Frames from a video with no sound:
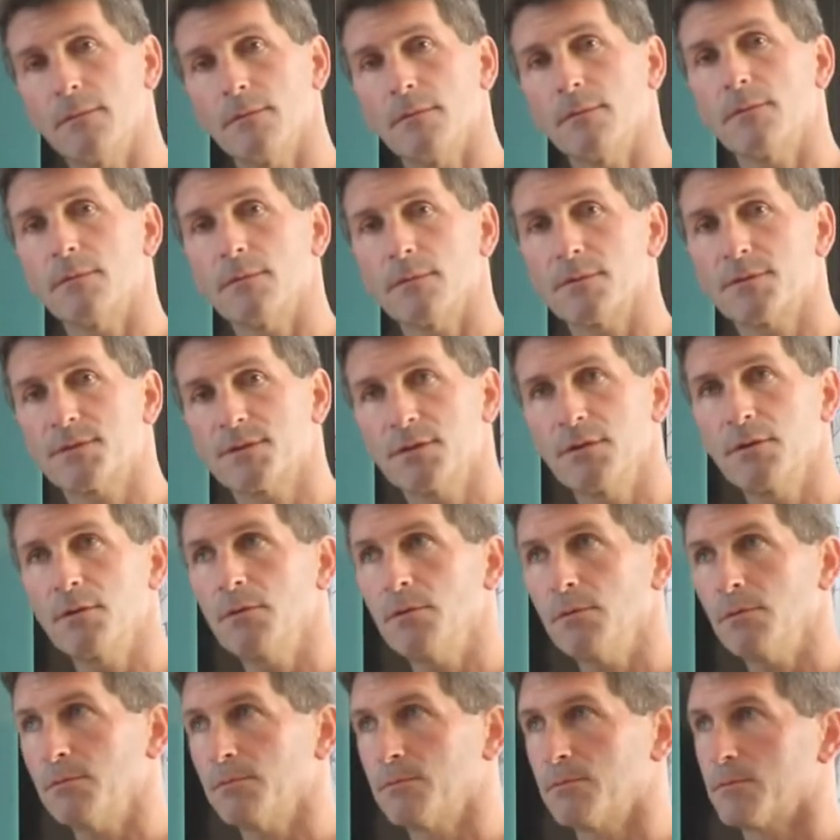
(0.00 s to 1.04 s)
there are
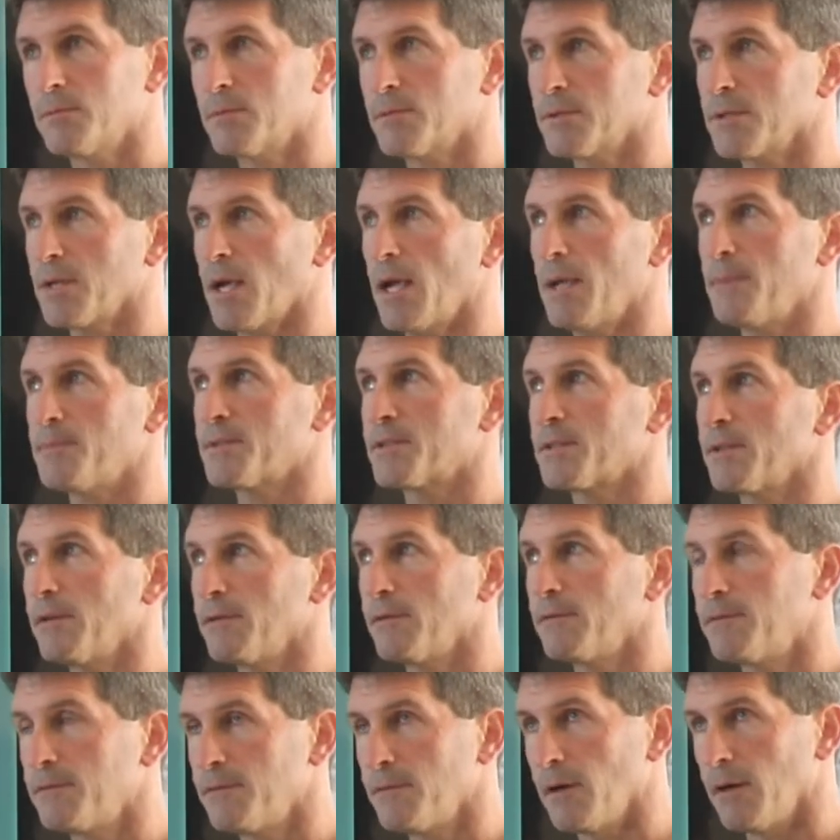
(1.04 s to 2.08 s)
two types
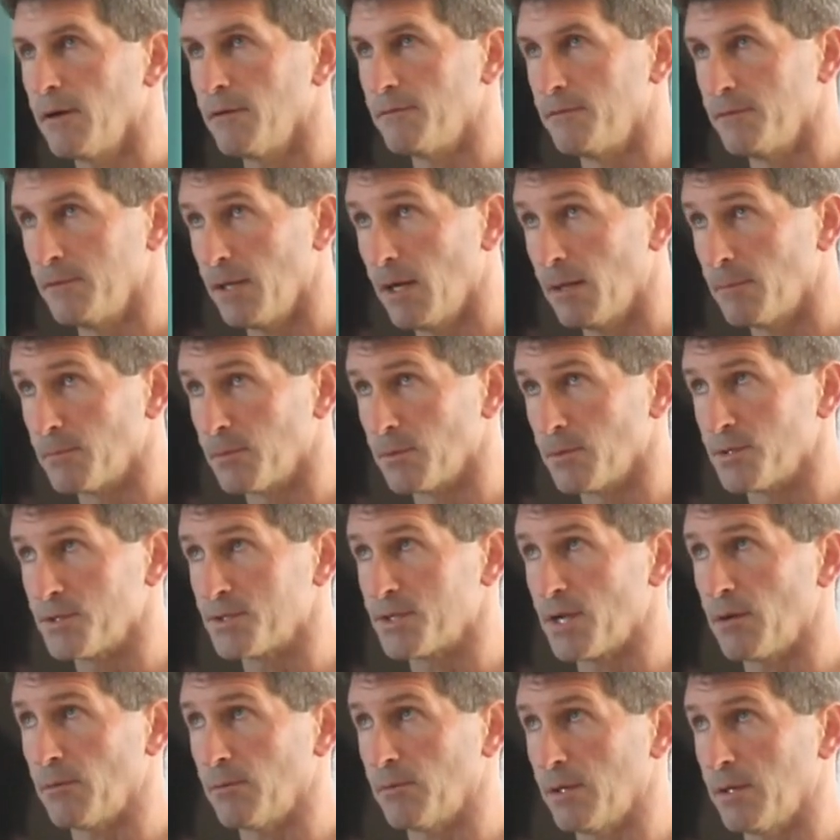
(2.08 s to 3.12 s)
of numbers
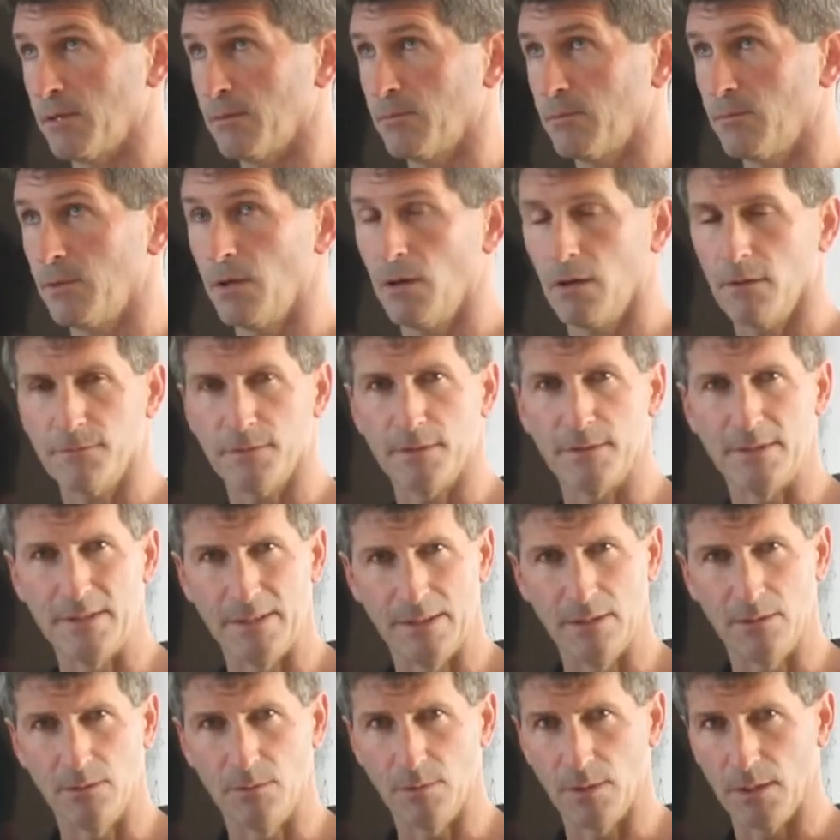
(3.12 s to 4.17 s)
that we often
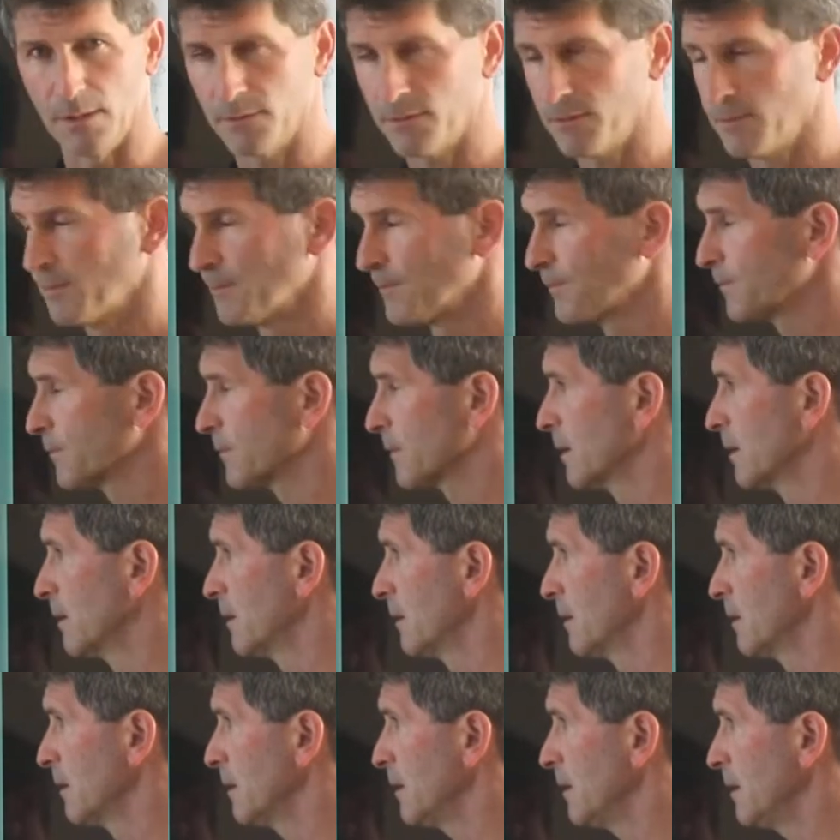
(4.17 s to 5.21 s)
deal with
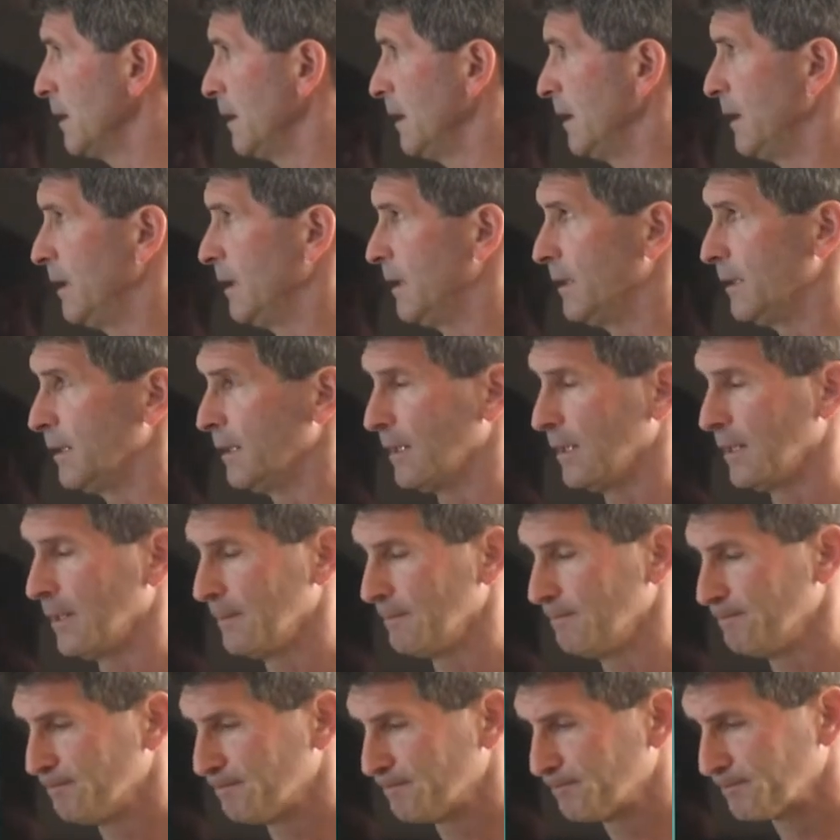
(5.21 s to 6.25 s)
in
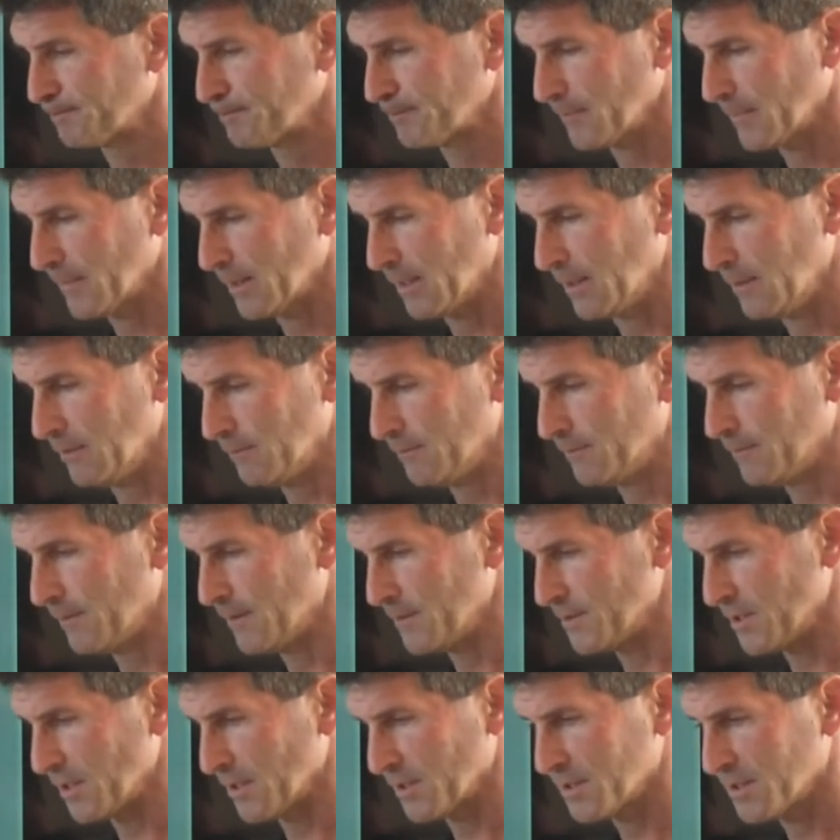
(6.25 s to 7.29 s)

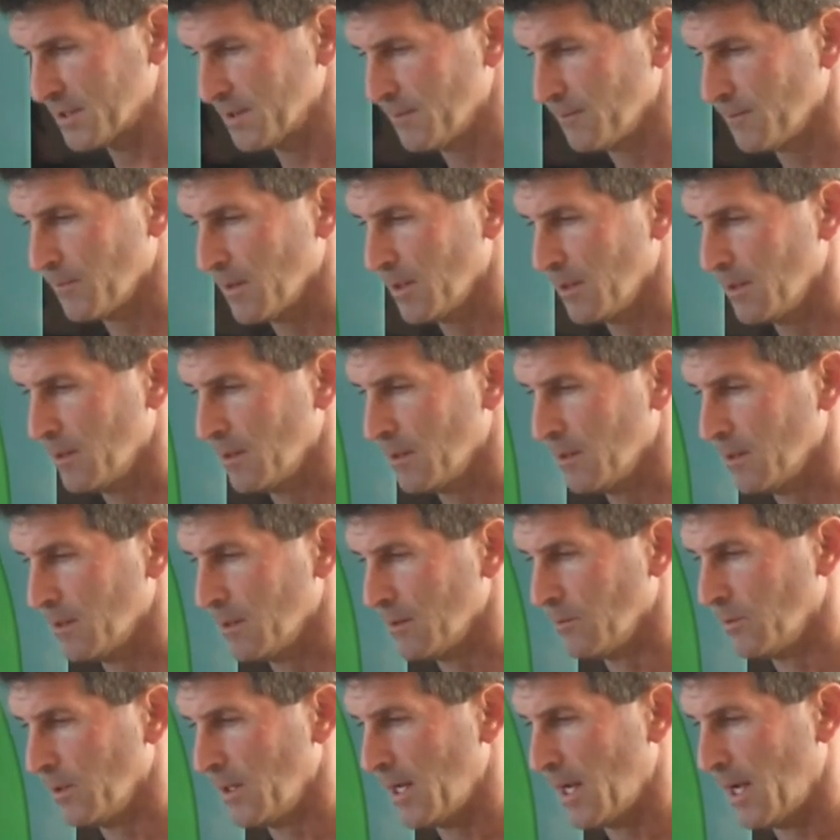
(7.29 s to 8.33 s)
physics.
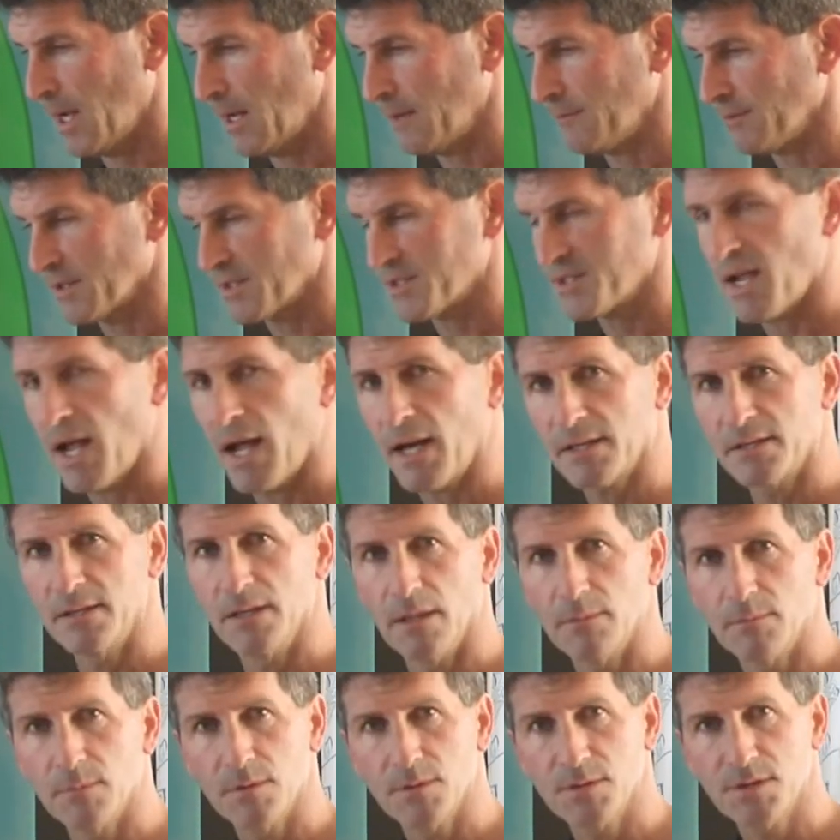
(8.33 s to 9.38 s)
We have exact
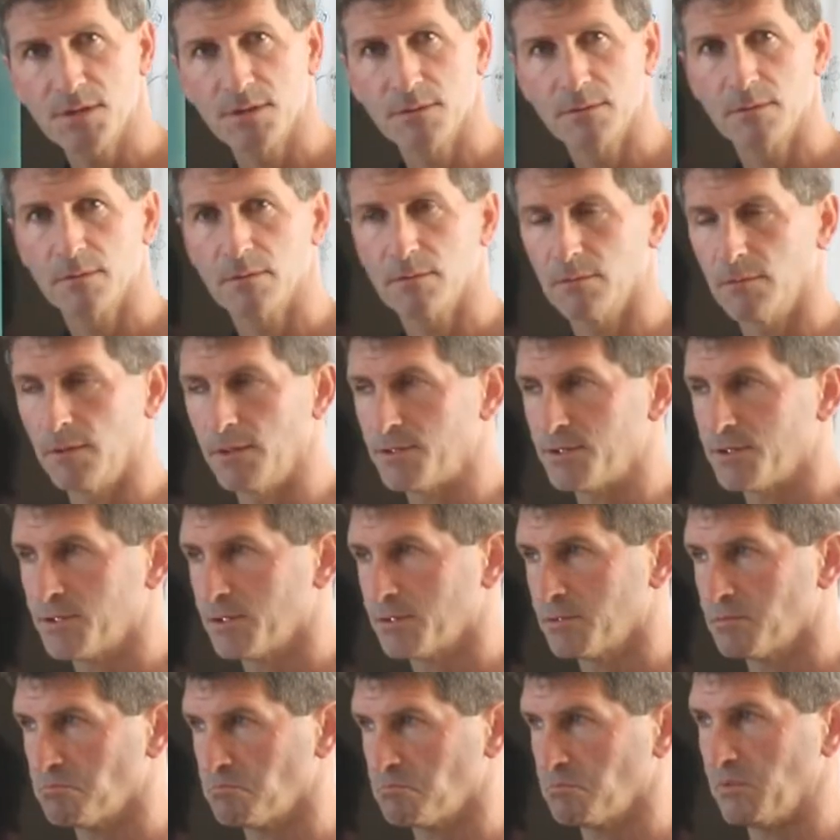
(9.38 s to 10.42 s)
numbers,
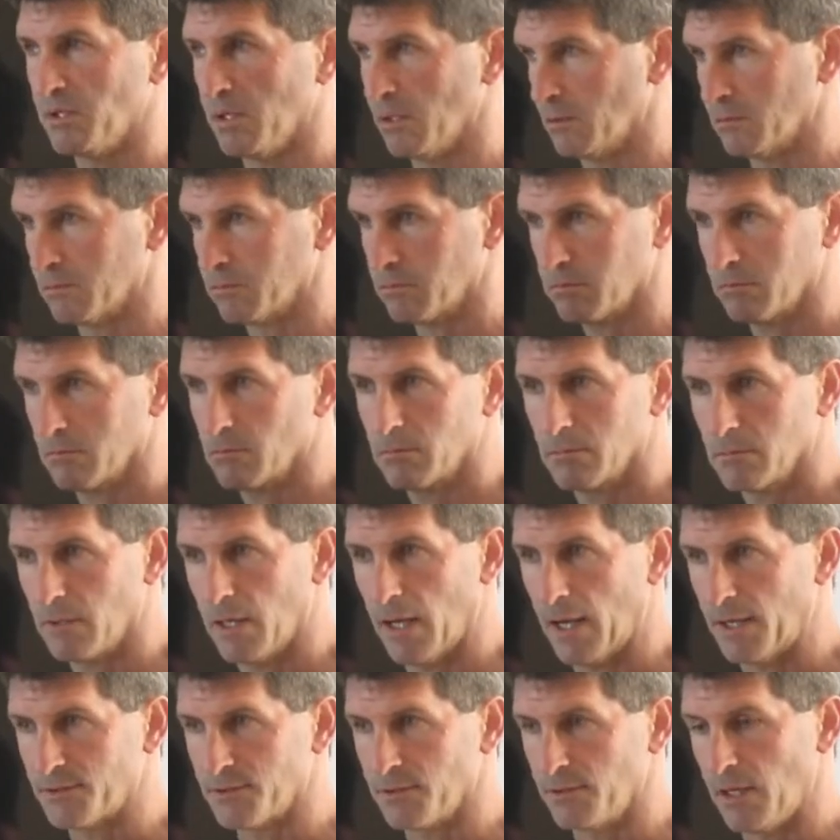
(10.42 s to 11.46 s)
which,
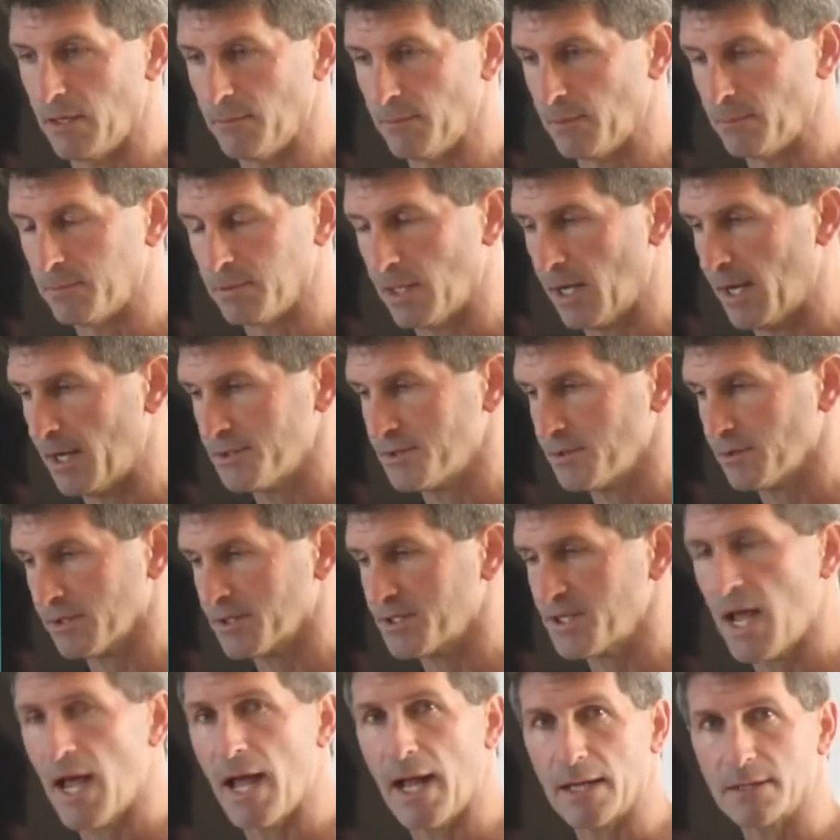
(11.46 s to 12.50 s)
as their name implies, are
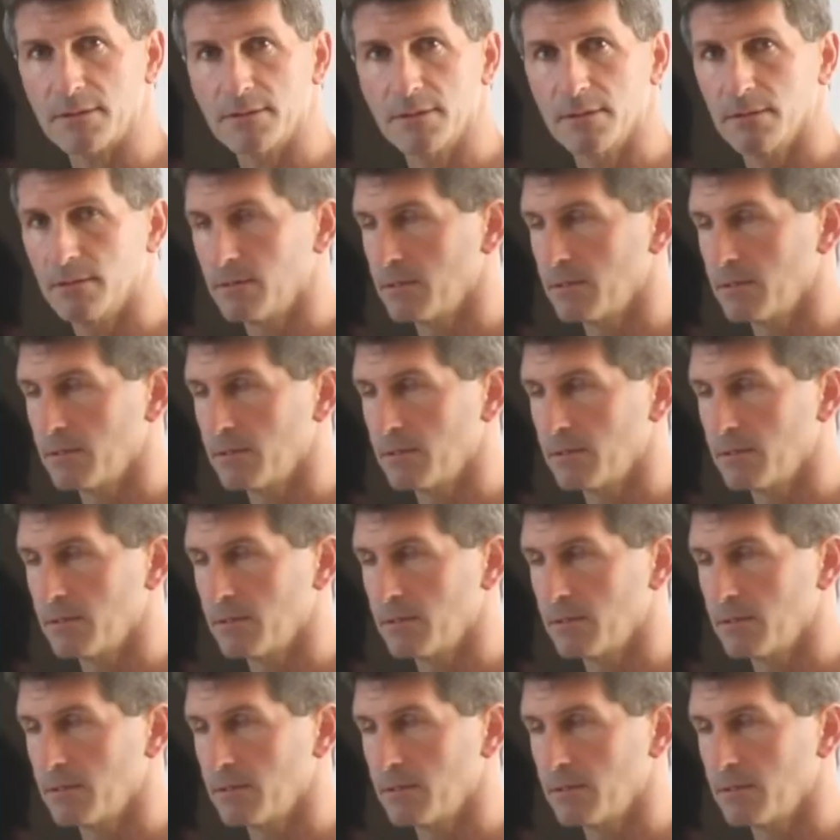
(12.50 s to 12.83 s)
exact.